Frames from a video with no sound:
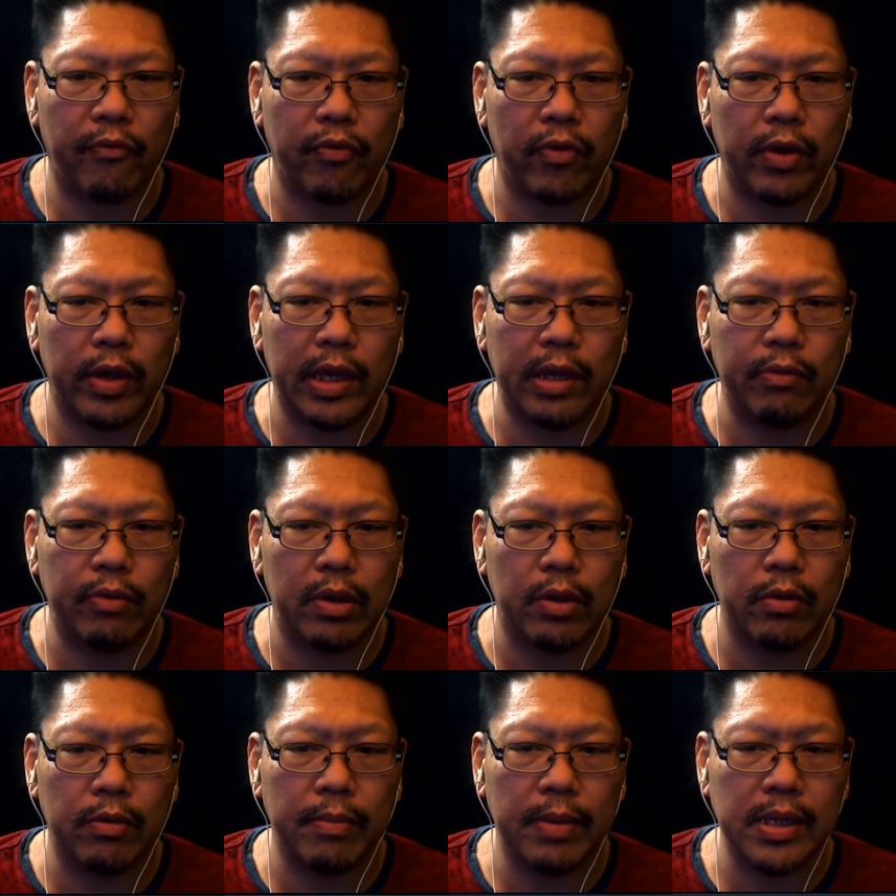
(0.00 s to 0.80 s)
for
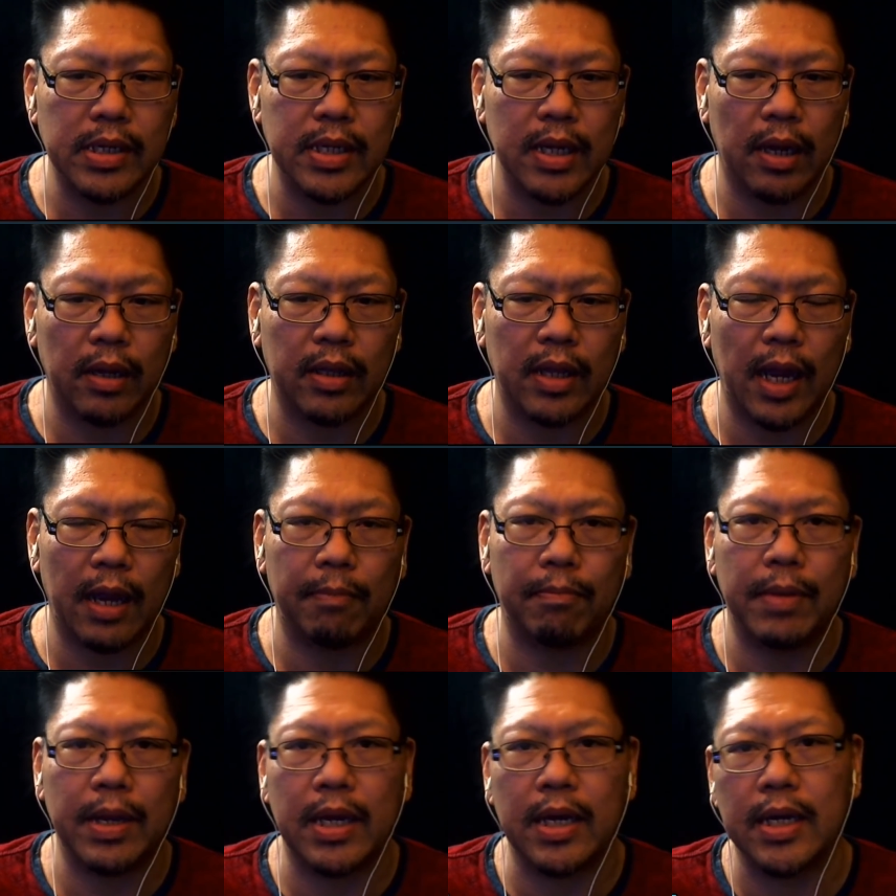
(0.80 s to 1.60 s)
Iwigumi style
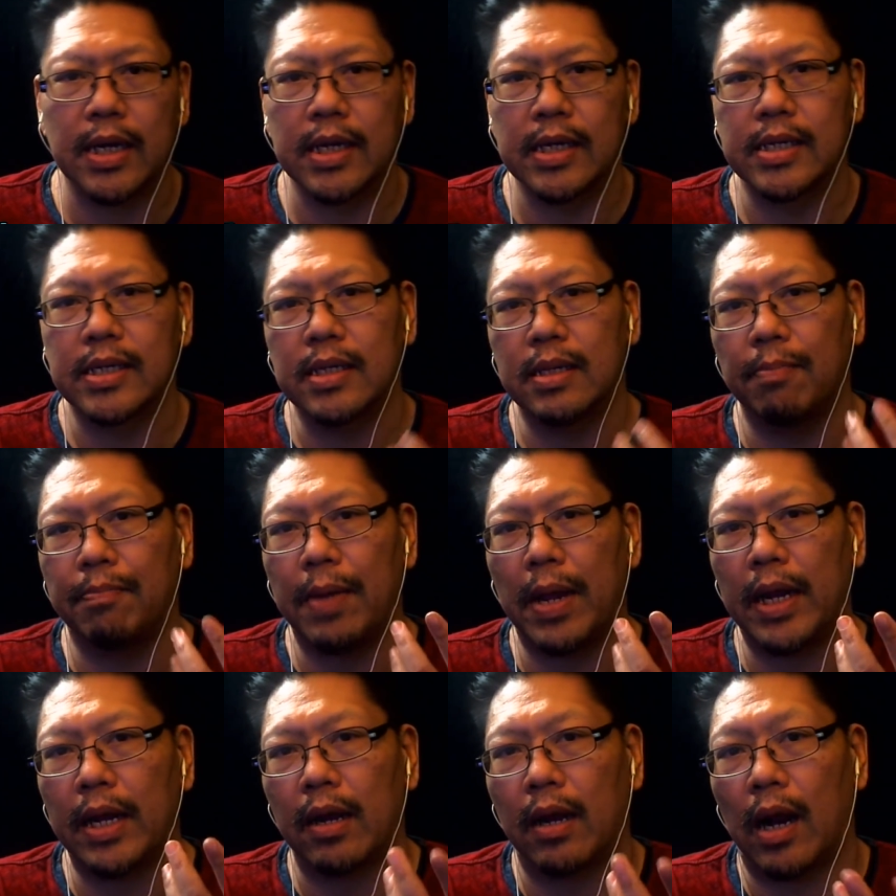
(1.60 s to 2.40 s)
tank because
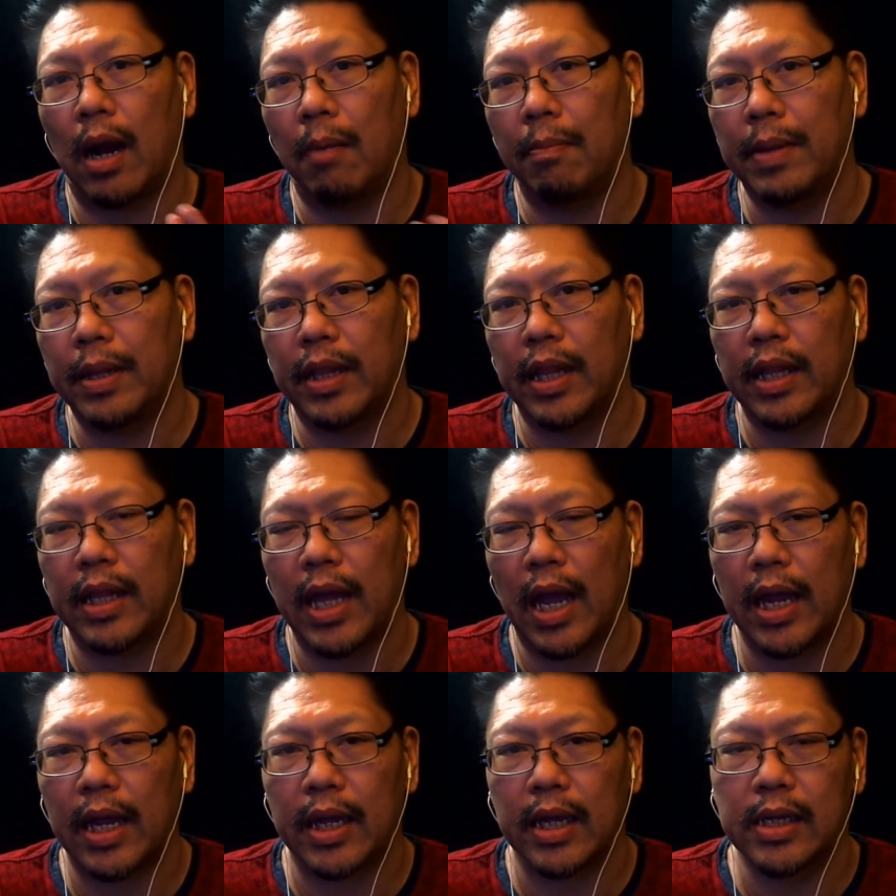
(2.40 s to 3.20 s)
depending on how big the
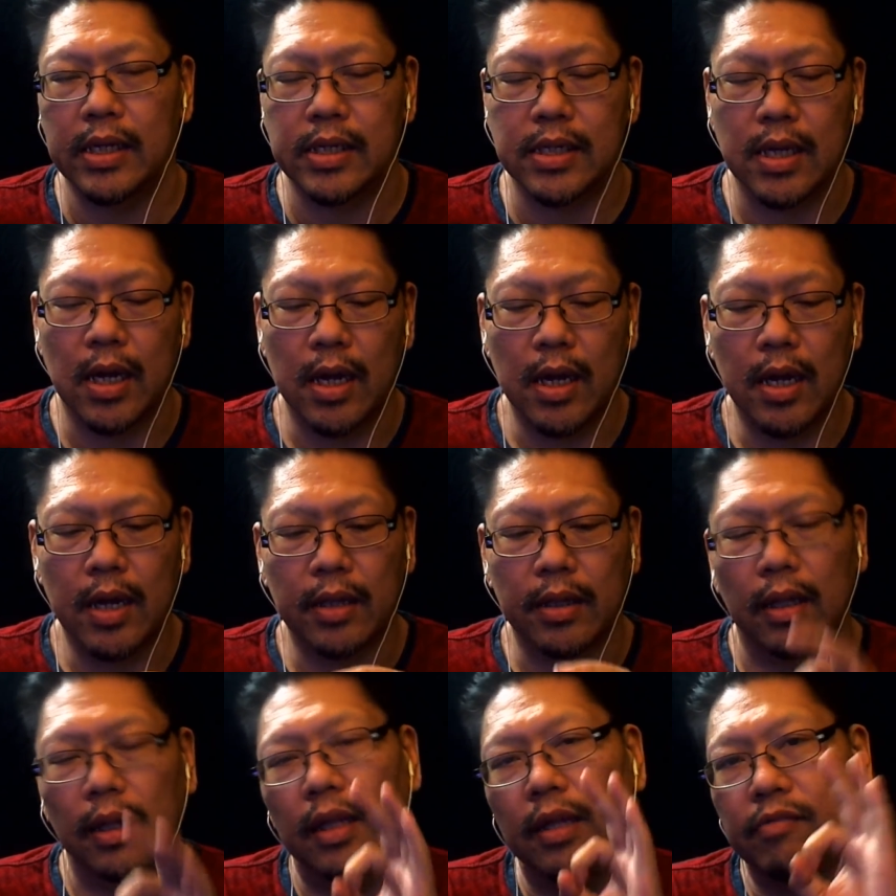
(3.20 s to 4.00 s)
tank is,
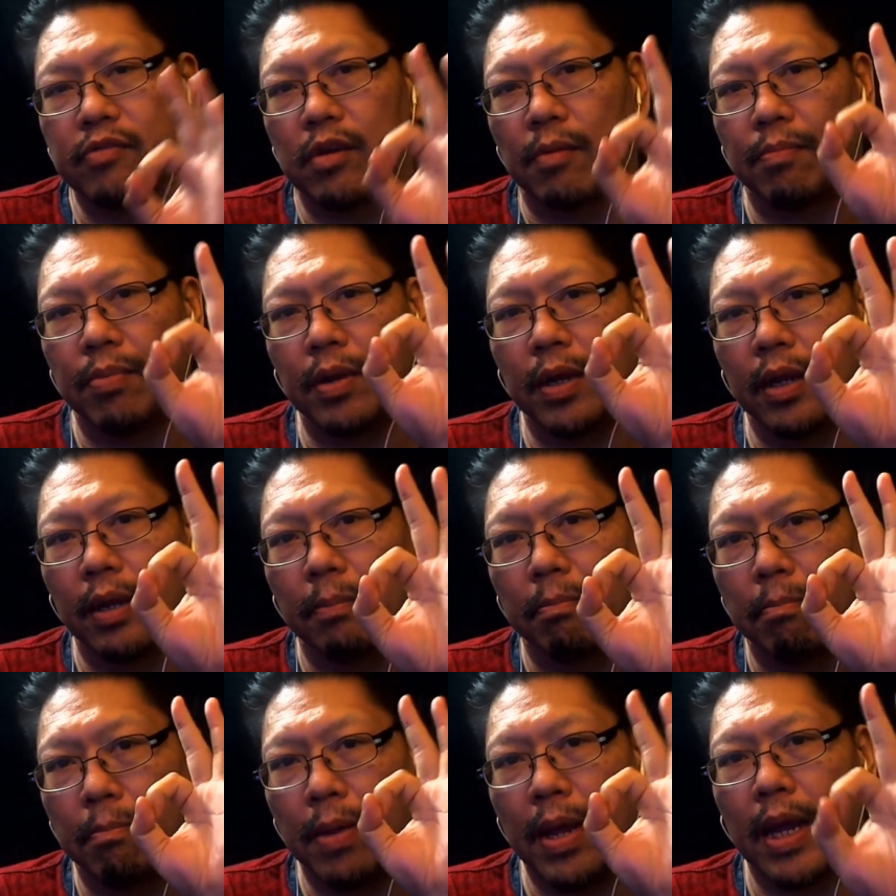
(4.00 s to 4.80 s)
the leaves are pretty
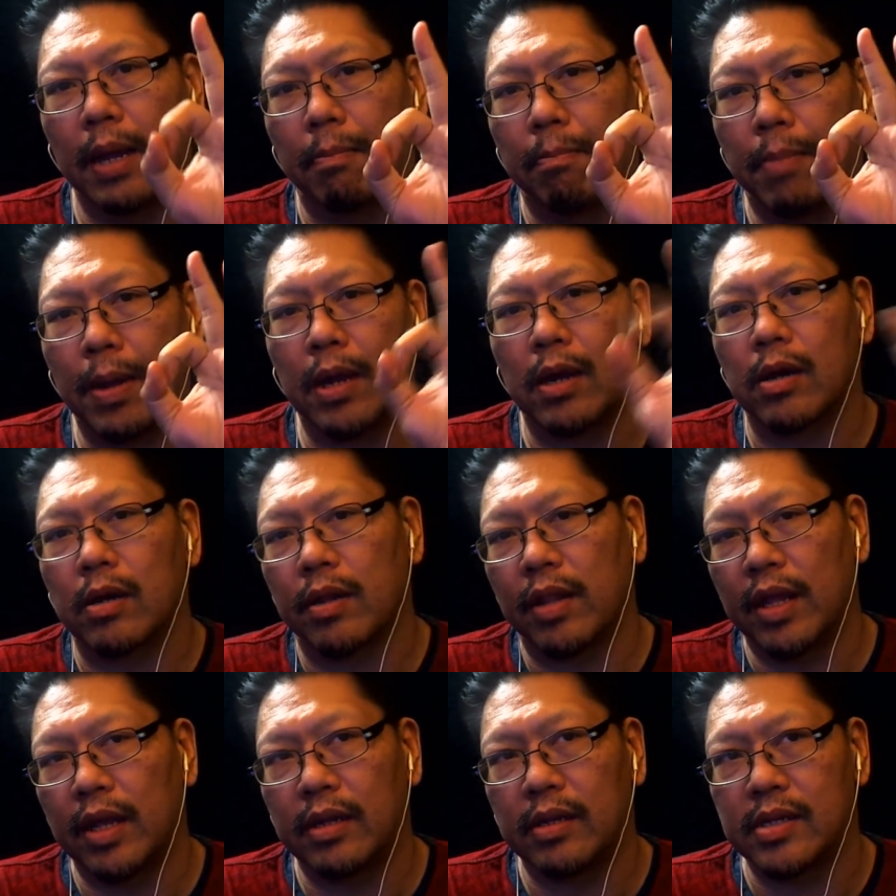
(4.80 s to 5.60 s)
big, bigger
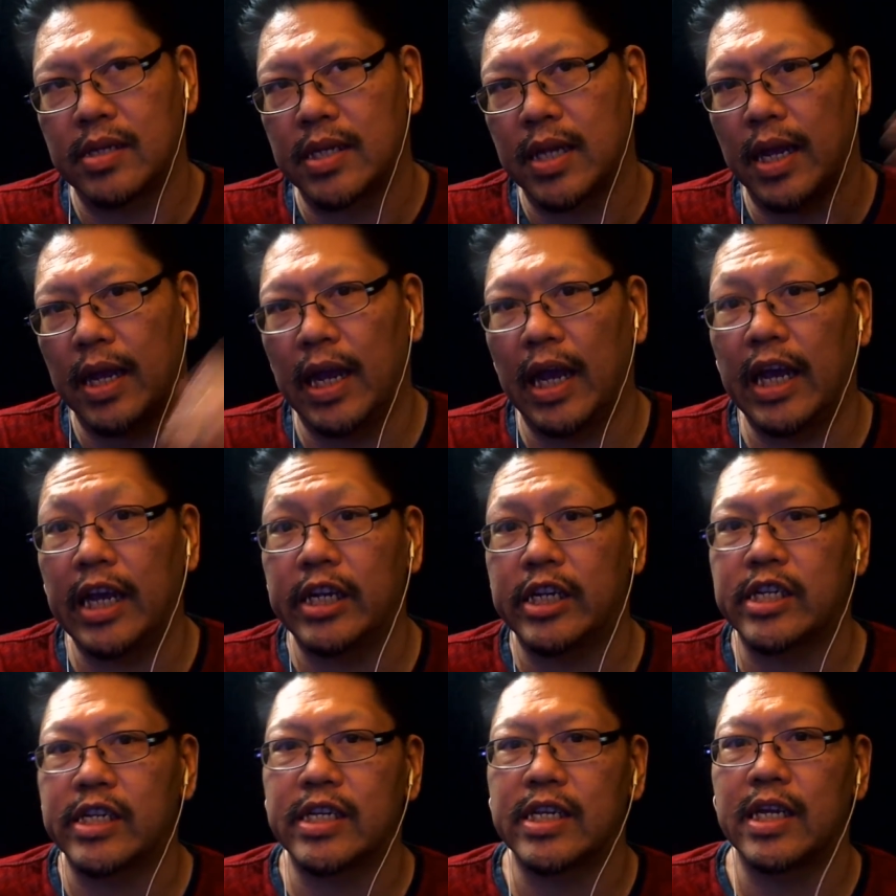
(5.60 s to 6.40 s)
than say
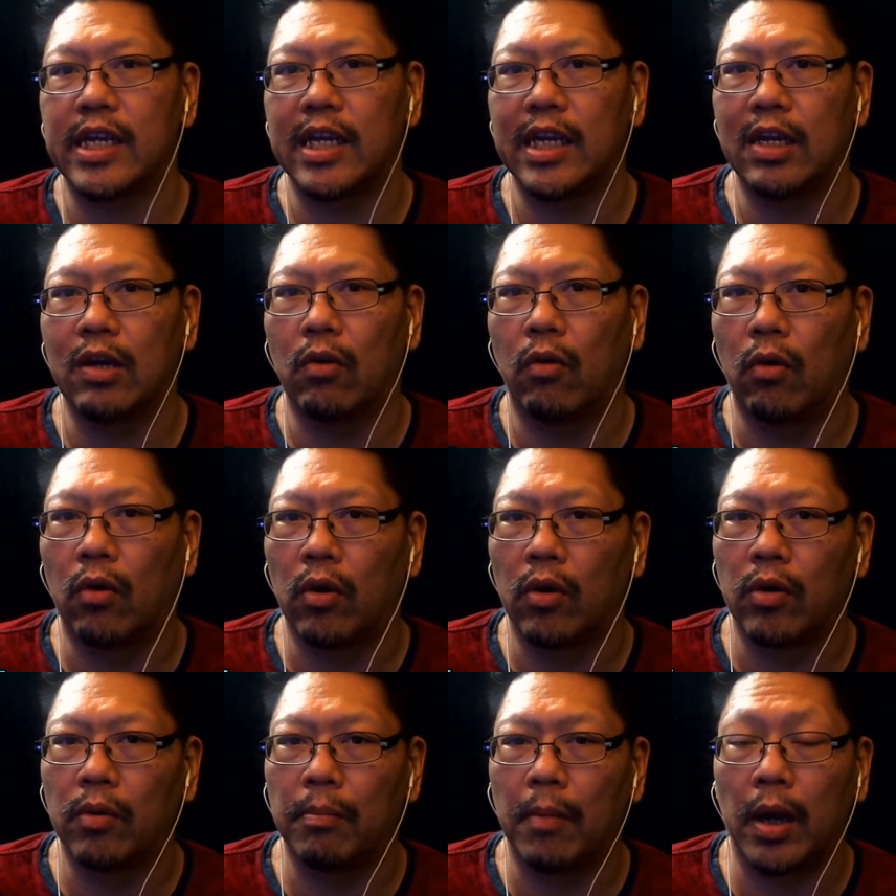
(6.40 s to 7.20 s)
HC
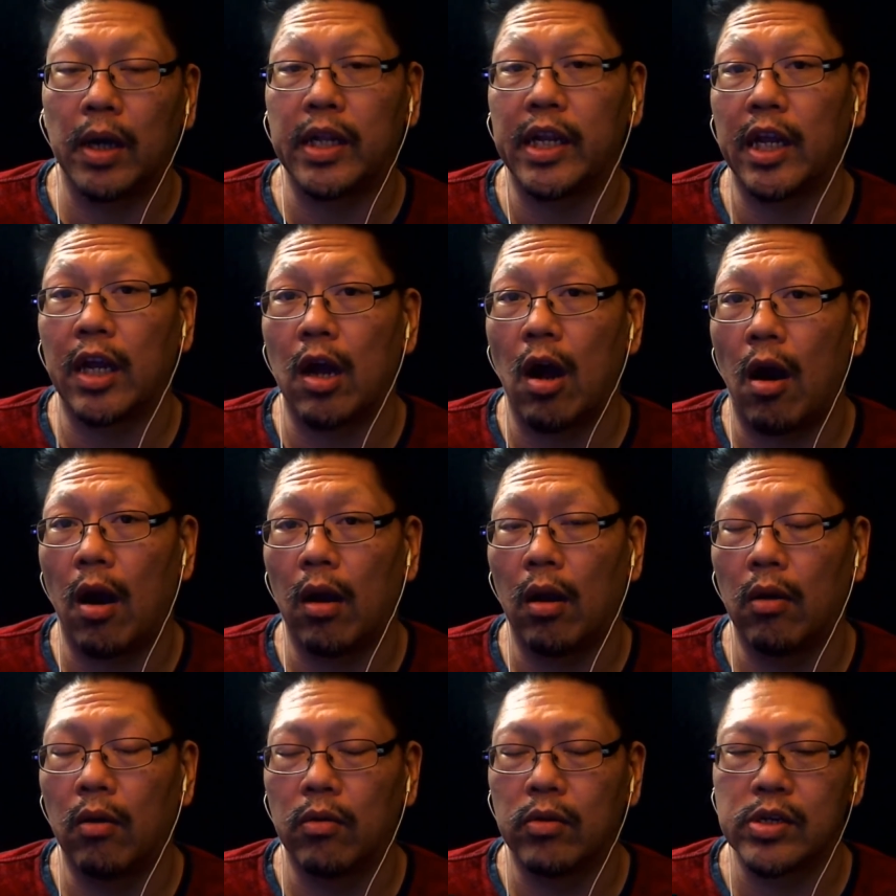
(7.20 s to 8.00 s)
or Monte
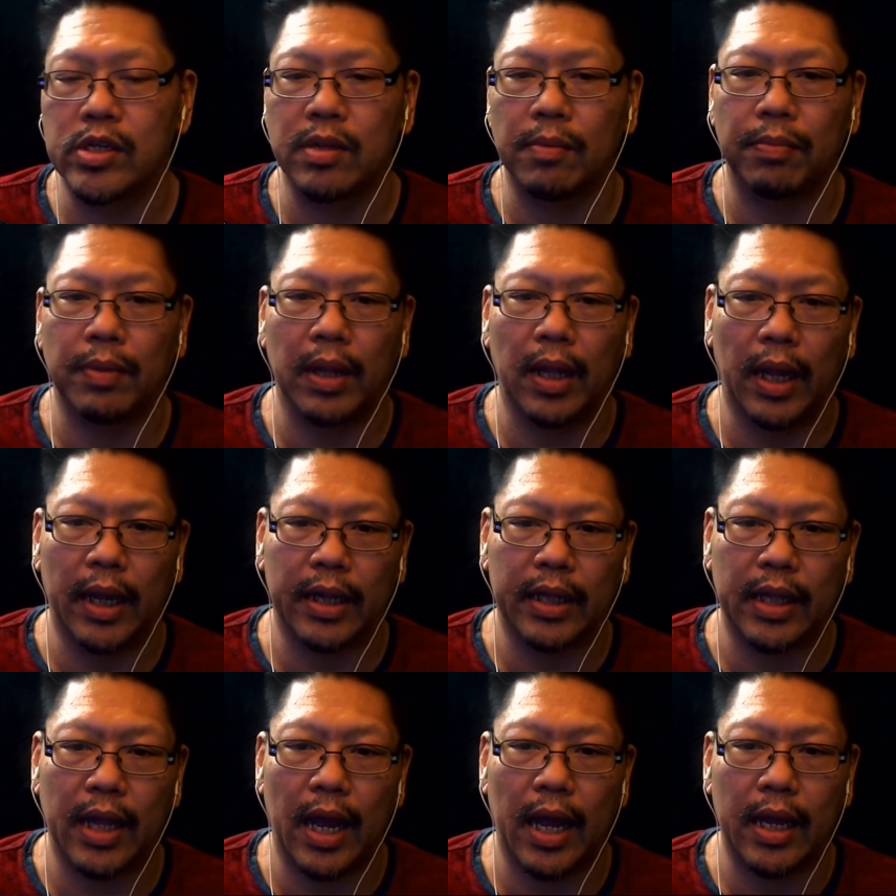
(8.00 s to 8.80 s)
Carlo or something
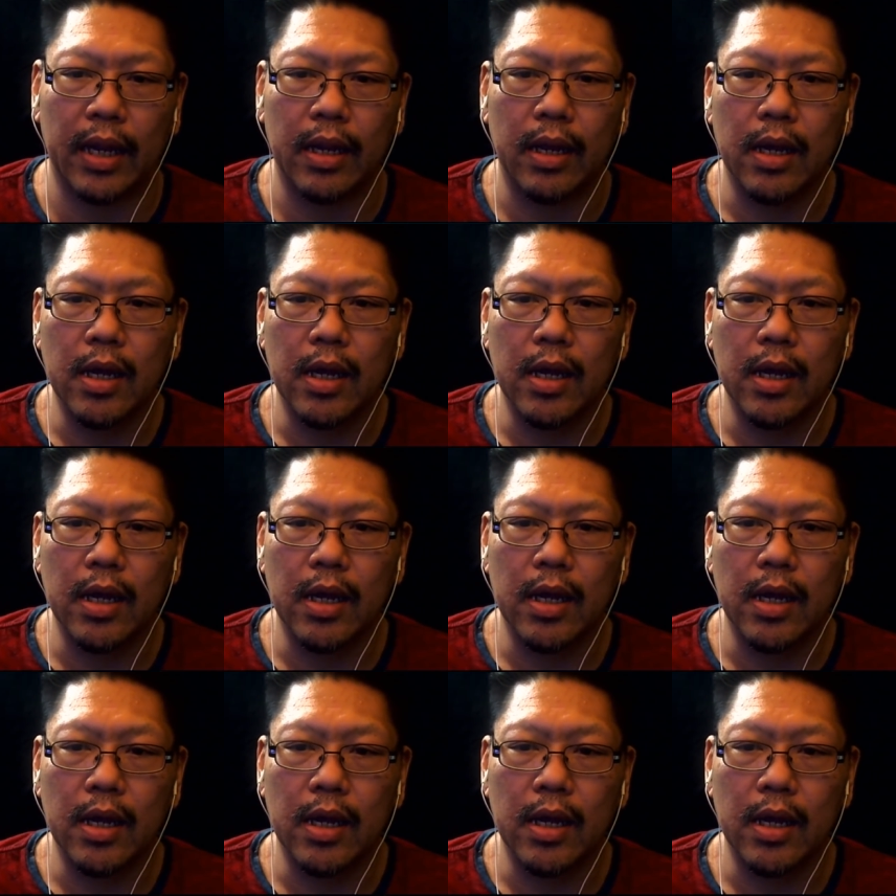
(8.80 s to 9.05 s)
like that.